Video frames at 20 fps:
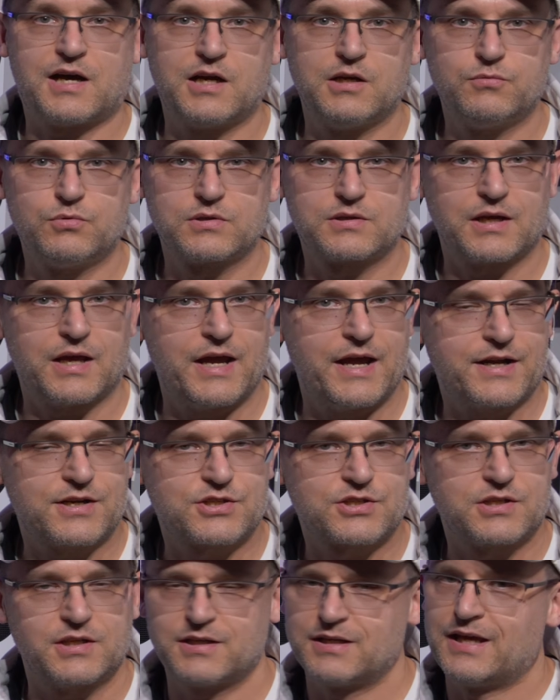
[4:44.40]
I would
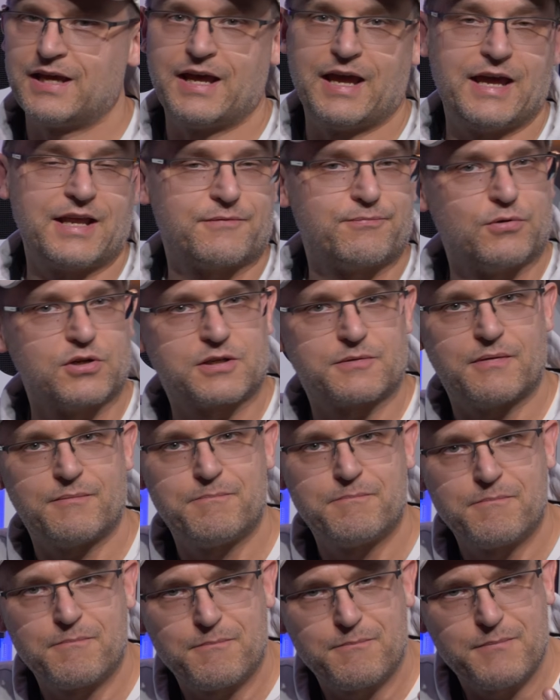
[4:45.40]
actually, it would
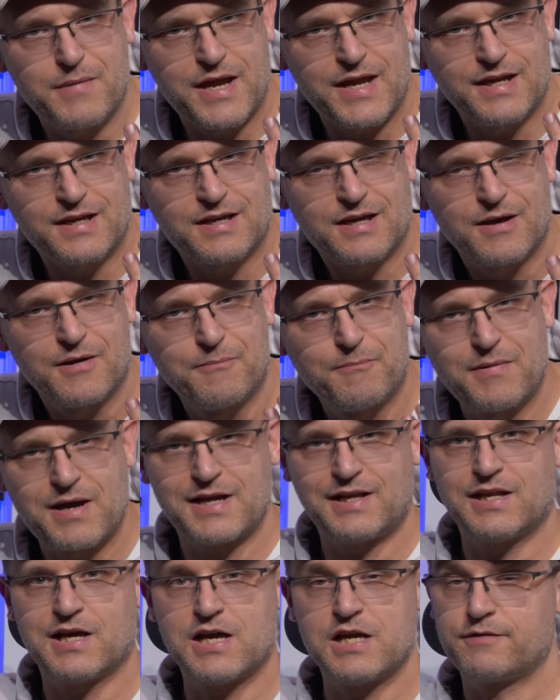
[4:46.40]
make
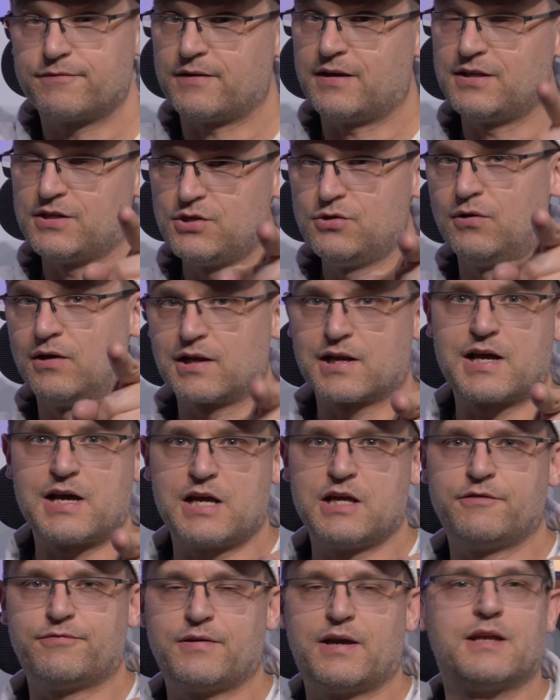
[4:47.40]
my life and your
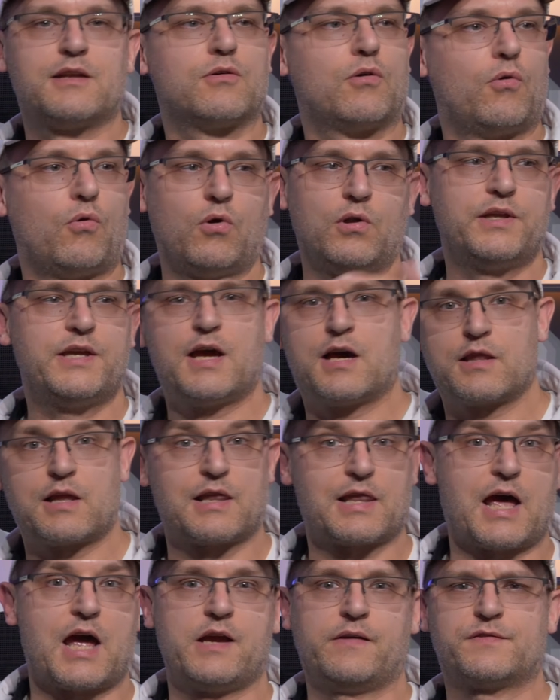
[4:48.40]
life and all the other
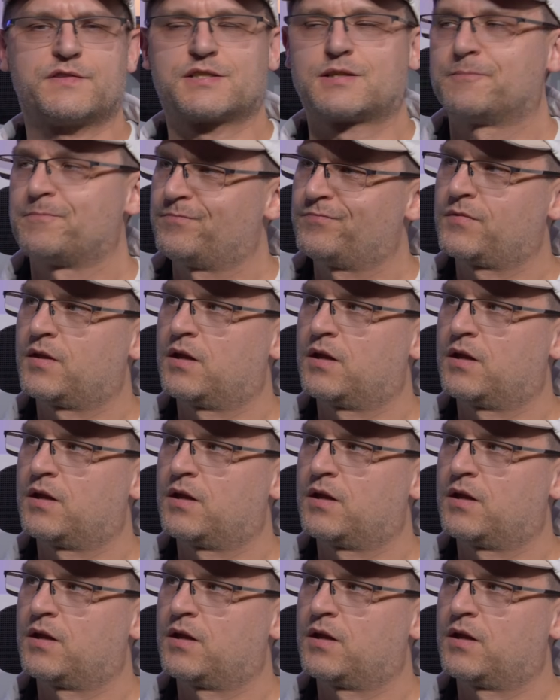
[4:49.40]
lives,